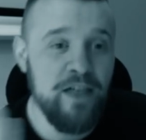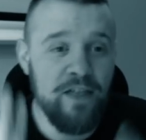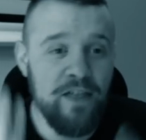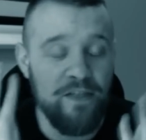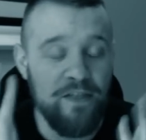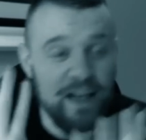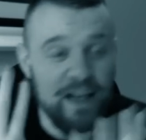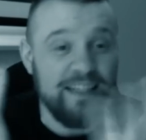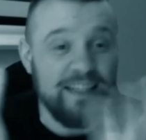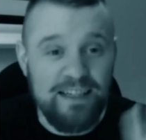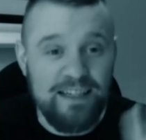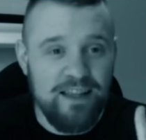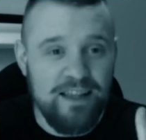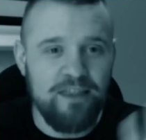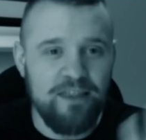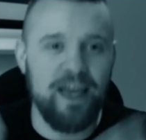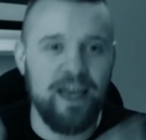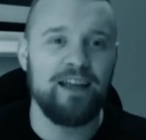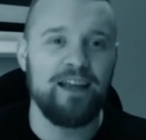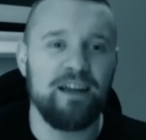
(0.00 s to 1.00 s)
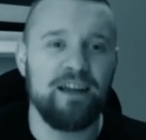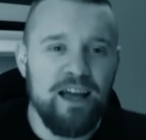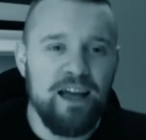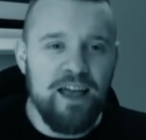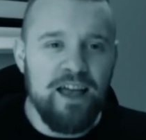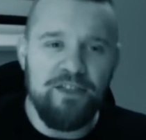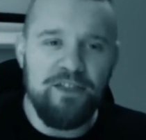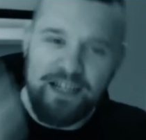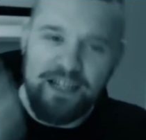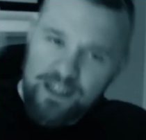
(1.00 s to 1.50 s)
this is the thing,
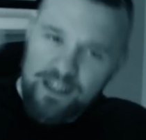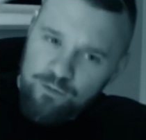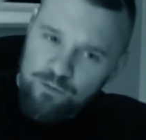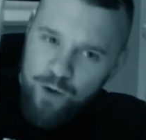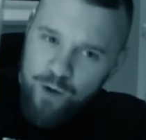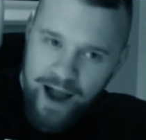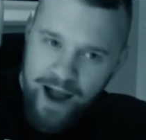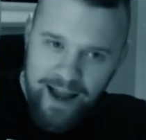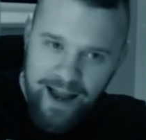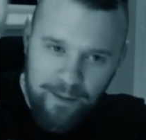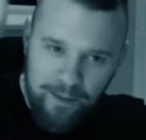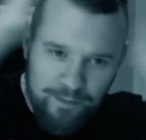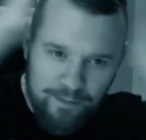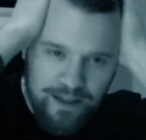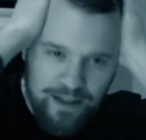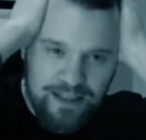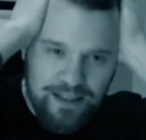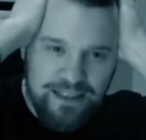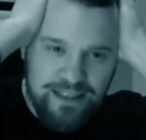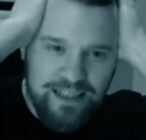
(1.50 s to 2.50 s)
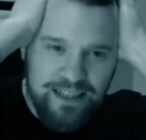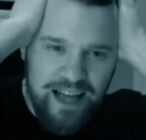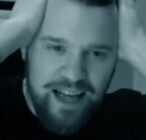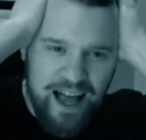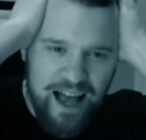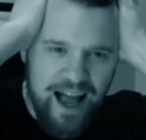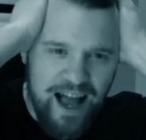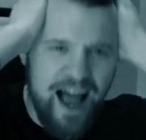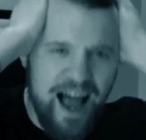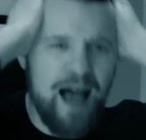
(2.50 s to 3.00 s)
this is why I'm
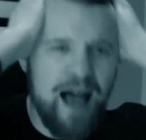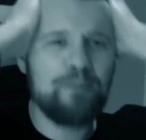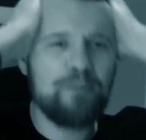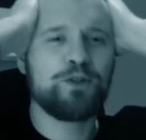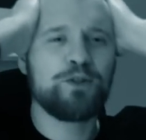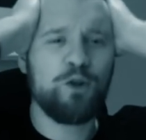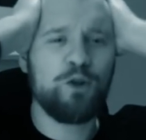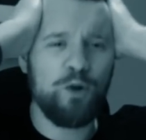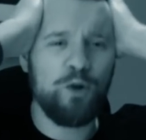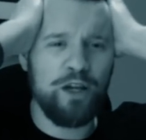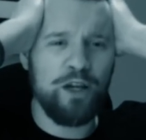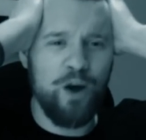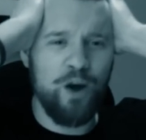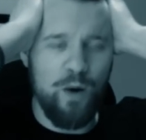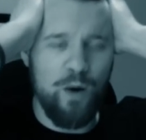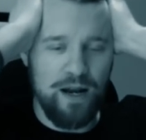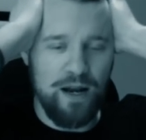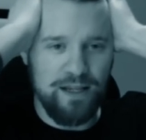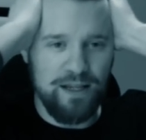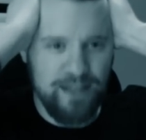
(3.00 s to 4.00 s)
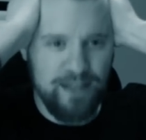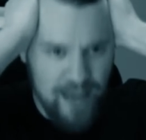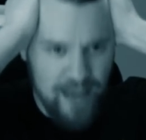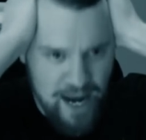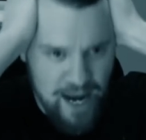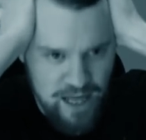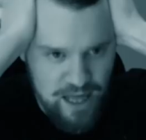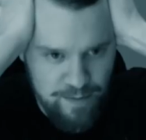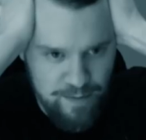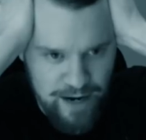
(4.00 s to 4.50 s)
absolutely going
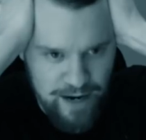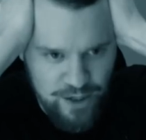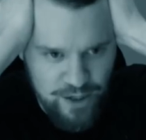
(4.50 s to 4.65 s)
insane at the minute.